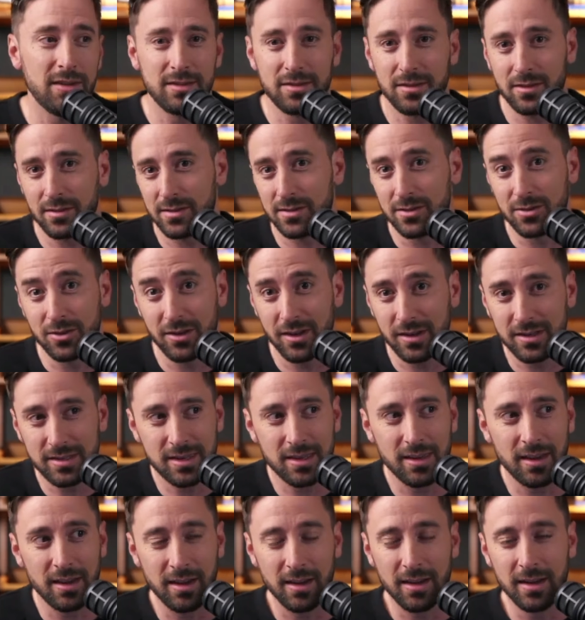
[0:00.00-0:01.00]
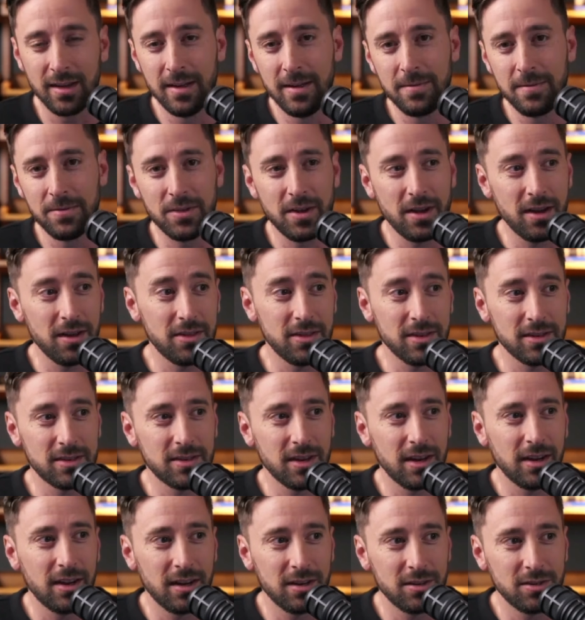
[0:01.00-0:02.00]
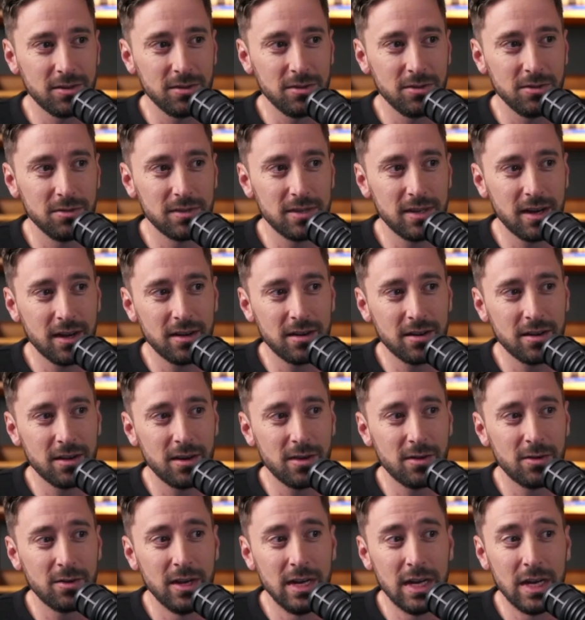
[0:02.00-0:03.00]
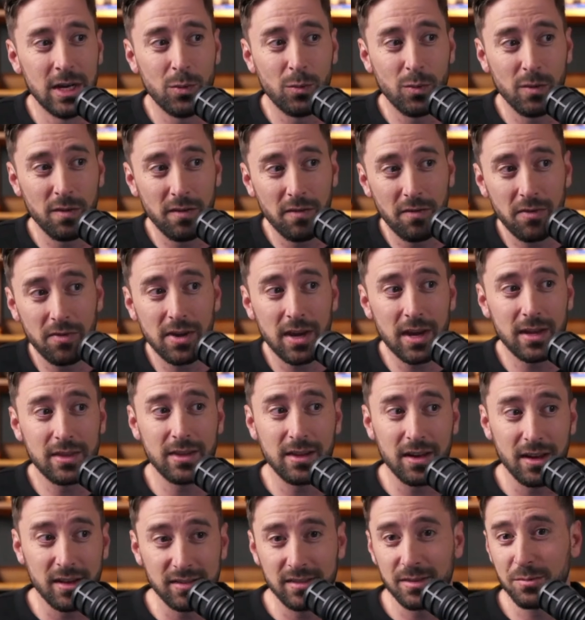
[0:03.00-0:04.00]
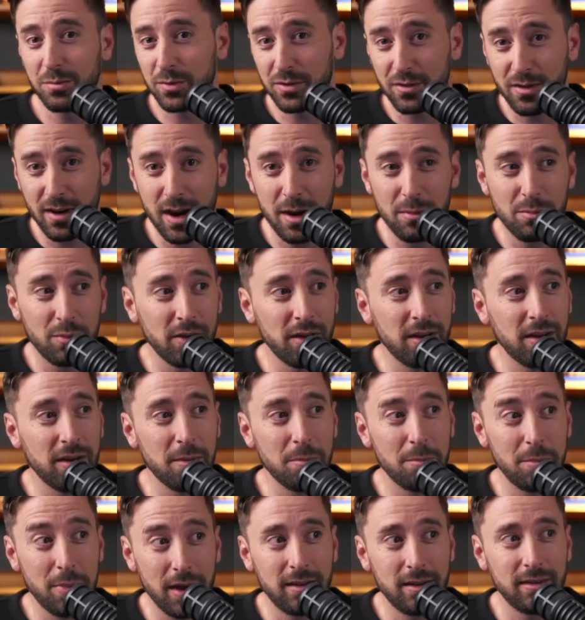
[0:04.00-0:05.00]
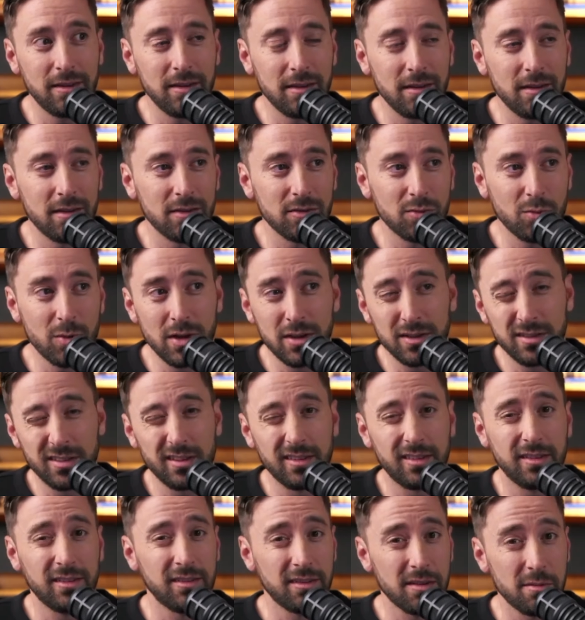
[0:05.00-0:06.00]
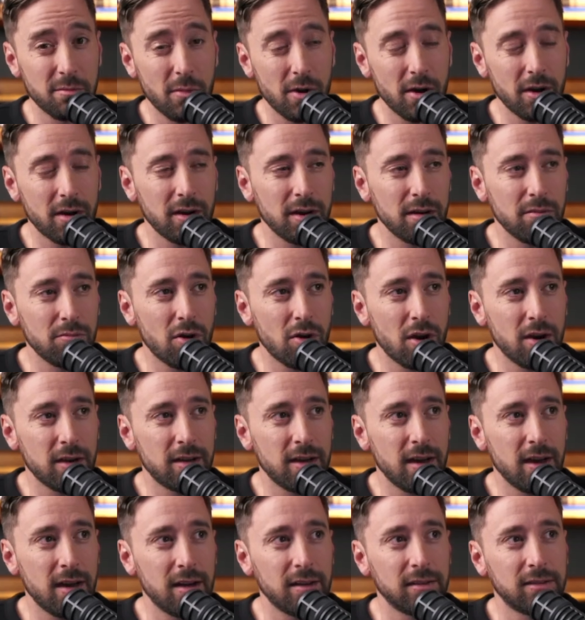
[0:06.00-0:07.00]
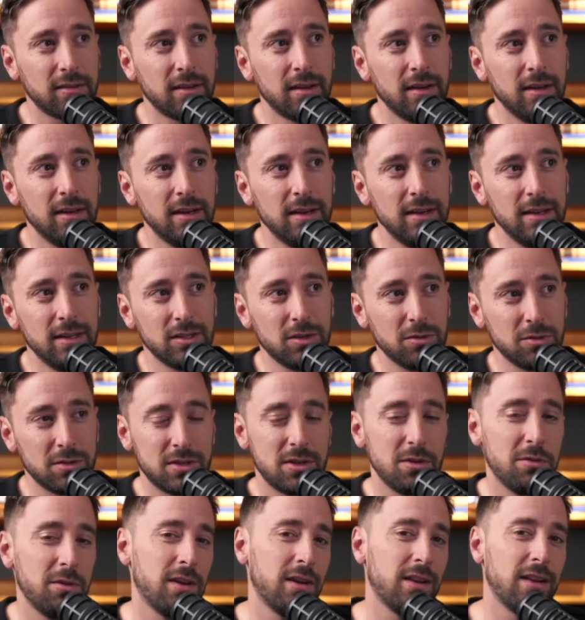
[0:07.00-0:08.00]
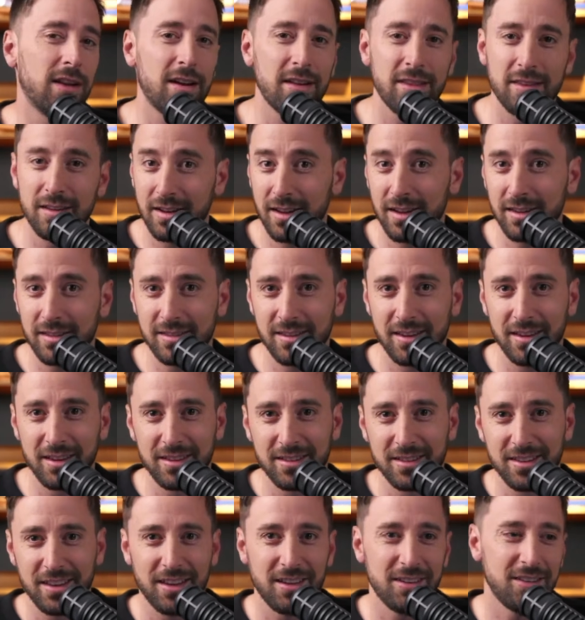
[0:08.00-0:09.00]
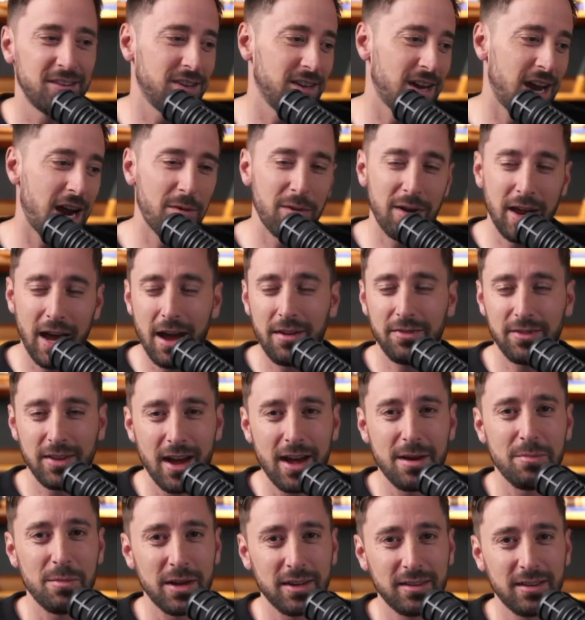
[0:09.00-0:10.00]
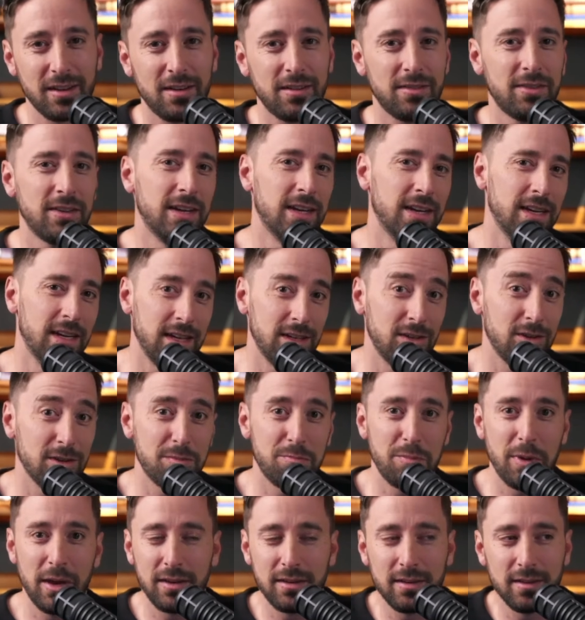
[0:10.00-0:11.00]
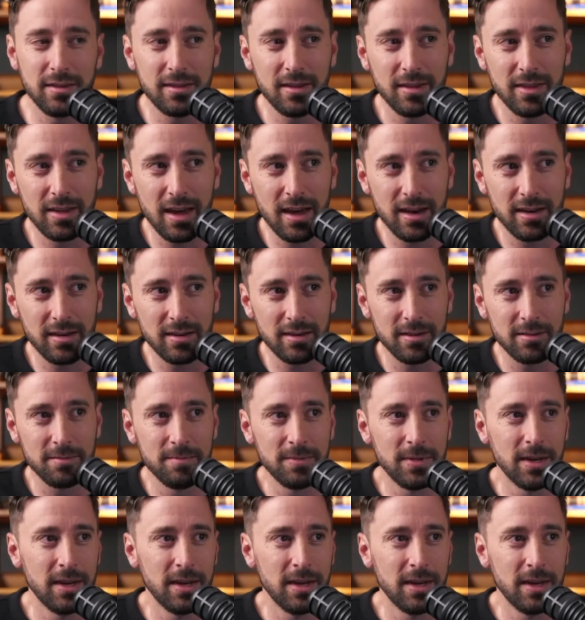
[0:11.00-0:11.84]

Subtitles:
This looks just like the site I showed you a second ago. We even got the unsubscribe link baked in here as well, since it's a marketing broadcast. So it's doing a lot of the nice things that I would have to add myself, just baked into the editor.